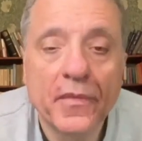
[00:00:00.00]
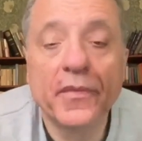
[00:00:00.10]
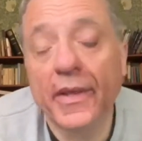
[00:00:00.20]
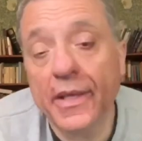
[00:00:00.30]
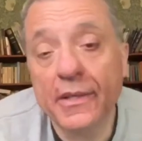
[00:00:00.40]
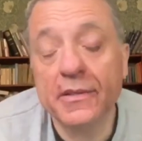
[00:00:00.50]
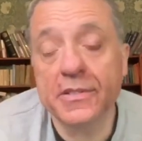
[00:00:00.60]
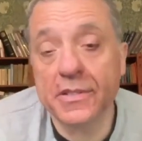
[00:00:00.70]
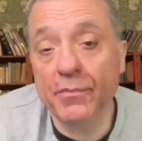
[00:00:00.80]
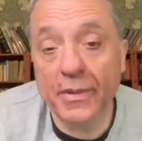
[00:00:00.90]
They're
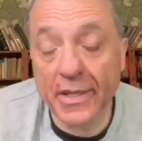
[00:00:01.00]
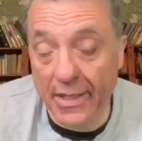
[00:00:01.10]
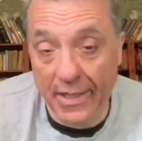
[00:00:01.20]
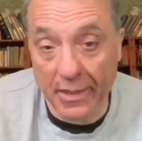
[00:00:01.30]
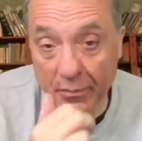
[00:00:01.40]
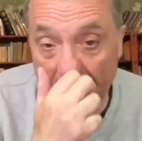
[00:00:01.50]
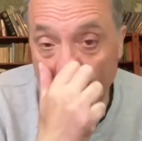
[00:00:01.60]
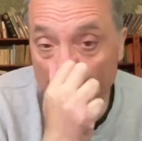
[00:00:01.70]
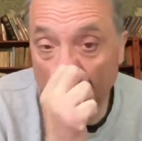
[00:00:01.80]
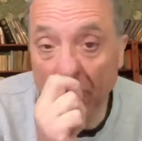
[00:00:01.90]
simply killing
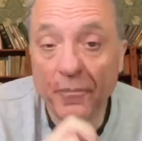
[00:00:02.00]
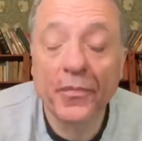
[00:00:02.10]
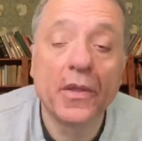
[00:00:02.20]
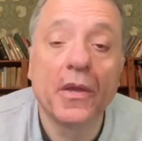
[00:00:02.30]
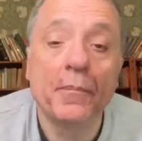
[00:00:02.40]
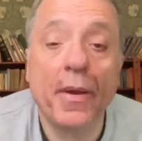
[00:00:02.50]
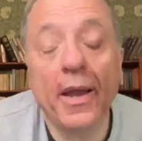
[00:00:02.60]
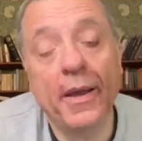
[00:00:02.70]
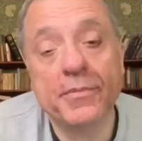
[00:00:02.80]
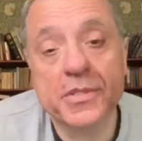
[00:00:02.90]
people,
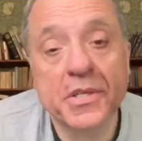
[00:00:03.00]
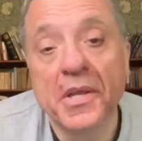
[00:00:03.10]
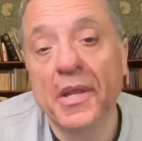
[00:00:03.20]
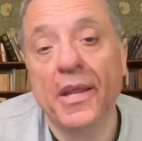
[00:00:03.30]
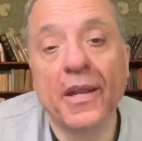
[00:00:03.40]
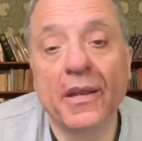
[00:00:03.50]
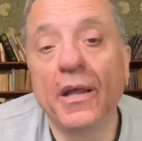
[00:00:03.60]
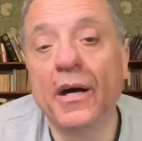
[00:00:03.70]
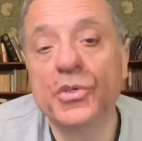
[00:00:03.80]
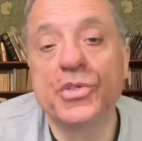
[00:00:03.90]
perhaps in
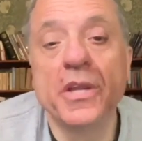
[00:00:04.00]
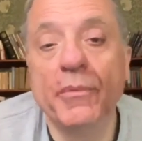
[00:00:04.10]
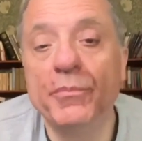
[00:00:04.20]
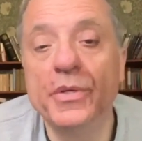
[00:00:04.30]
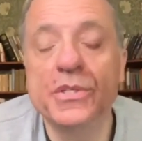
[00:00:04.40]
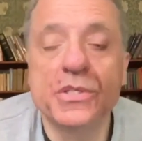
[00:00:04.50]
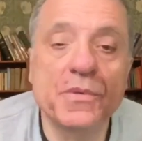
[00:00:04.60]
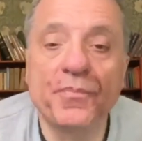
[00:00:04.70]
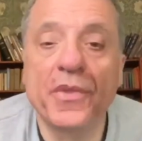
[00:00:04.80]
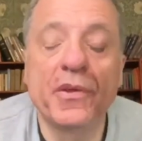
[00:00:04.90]
large numbers,
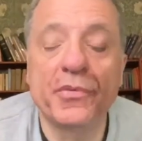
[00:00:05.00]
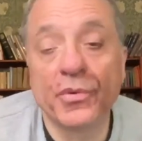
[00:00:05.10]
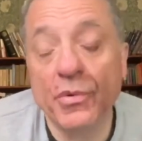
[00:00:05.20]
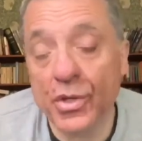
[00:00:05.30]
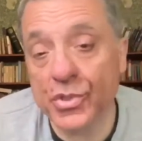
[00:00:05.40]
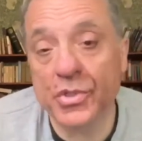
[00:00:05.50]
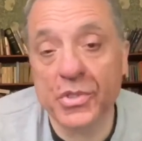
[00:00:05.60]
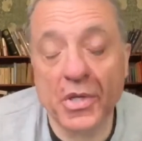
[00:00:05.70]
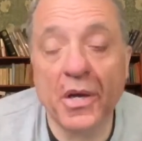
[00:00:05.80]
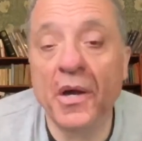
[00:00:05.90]
if the
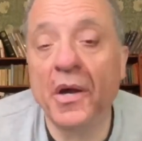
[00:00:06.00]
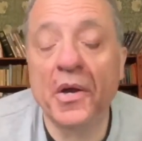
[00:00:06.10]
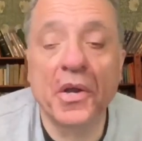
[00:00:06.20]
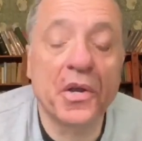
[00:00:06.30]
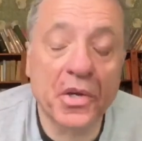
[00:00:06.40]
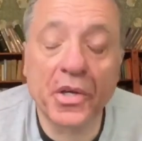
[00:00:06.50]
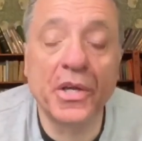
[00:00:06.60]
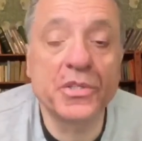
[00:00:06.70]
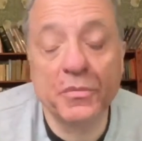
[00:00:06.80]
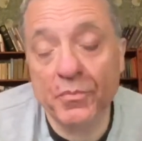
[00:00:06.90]
Russians are
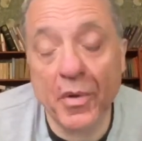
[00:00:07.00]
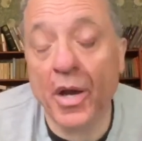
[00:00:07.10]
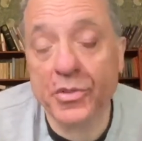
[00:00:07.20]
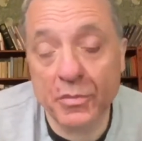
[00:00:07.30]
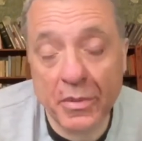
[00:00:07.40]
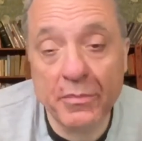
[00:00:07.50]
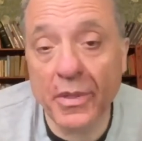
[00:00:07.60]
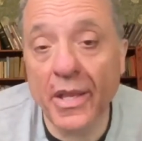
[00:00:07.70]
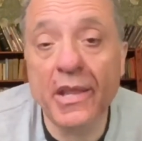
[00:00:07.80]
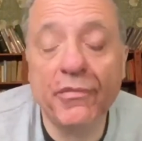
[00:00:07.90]
to be
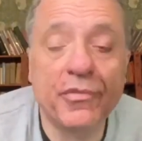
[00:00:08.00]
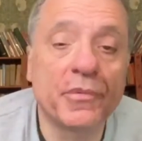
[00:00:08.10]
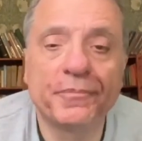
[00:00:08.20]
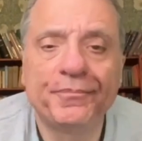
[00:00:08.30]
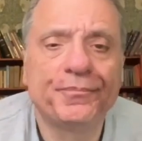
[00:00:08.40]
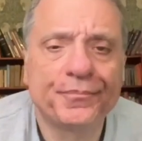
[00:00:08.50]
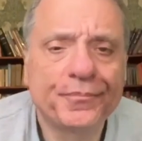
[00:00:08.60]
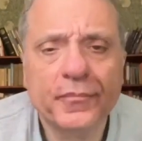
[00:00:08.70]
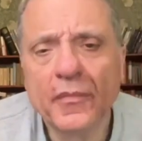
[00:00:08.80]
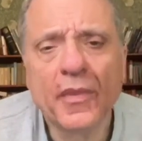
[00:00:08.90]
believed.
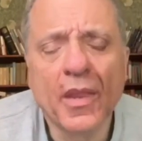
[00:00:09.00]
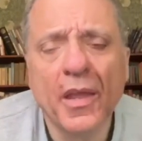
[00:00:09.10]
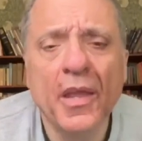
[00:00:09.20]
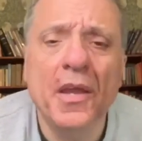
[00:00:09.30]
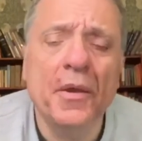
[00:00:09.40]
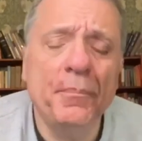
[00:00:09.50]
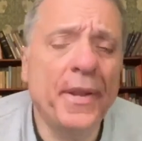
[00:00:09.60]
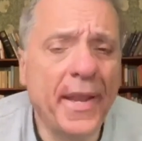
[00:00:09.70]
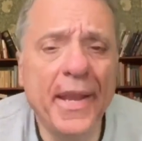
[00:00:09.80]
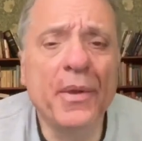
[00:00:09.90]

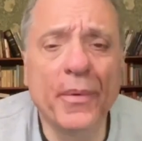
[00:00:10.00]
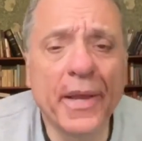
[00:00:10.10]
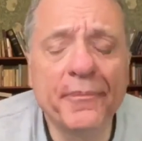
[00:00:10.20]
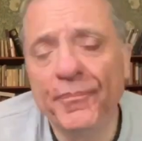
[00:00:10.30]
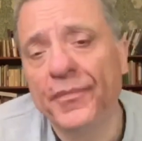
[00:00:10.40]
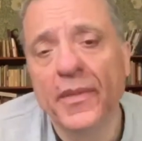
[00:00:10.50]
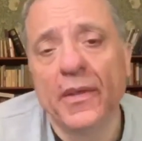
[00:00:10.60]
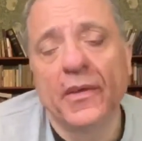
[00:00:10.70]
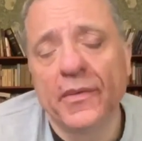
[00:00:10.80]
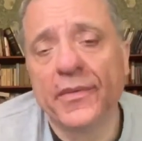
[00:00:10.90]
But anyway,
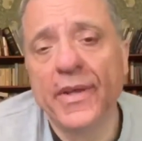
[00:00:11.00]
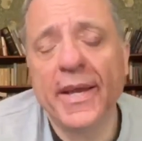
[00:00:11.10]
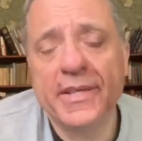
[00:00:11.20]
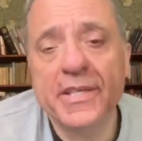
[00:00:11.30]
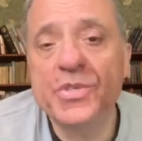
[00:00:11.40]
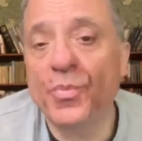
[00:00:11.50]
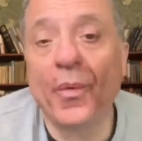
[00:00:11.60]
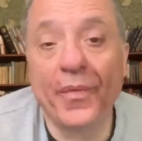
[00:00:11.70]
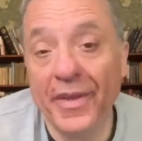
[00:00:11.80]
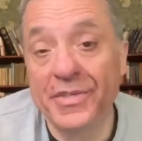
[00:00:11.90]
that is
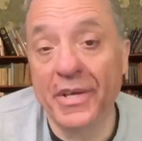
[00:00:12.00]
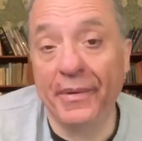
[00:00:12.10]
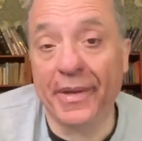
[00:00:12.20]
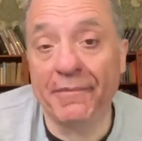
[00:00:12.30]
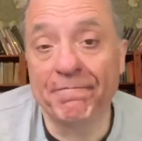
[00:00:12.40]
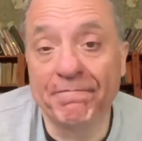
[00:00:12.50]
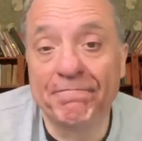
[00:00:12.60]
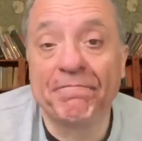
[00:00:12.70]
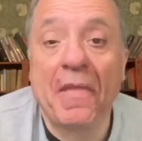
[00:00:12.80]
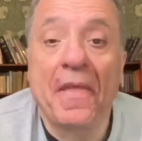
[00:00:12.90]
what they're doing.
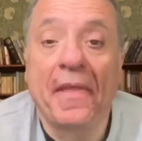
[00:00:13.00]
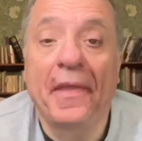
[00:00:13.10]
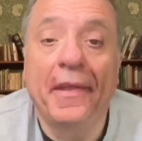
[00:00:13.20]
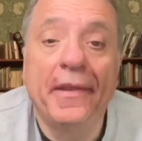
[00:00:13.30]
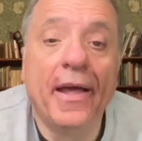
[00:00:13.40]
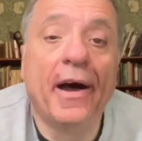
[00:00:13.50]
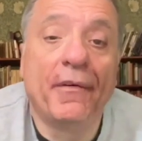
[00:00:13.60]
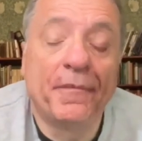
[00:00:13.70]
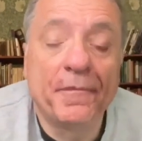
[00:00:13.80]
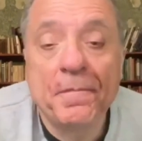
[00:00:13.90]
Now,